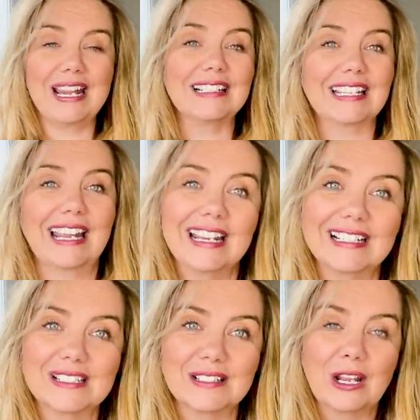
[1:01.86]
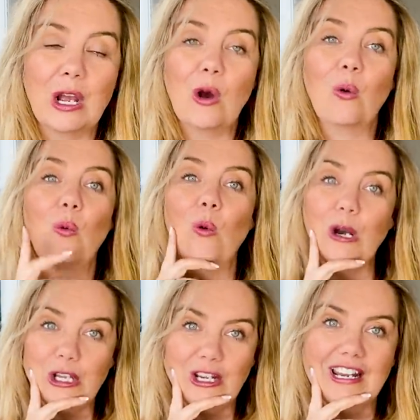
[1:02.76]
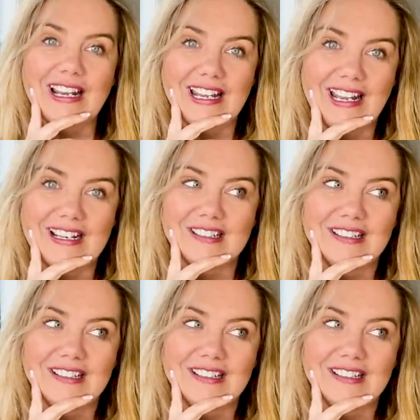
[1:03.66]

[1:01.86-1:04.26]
pancakes, what are you gonna get?